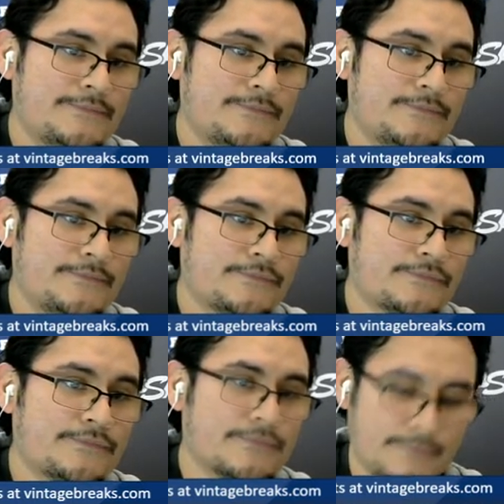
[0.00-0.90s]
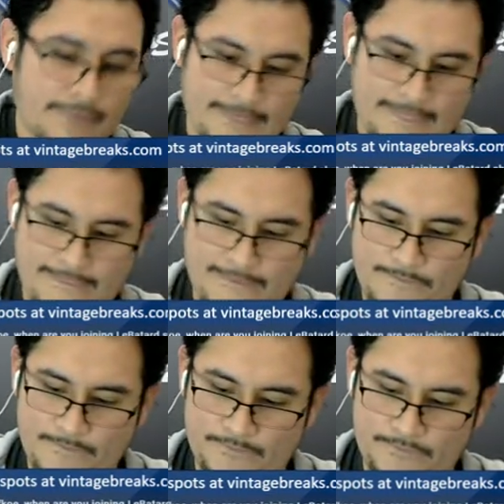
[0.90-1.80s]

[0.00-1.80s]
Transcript: Nothing is said.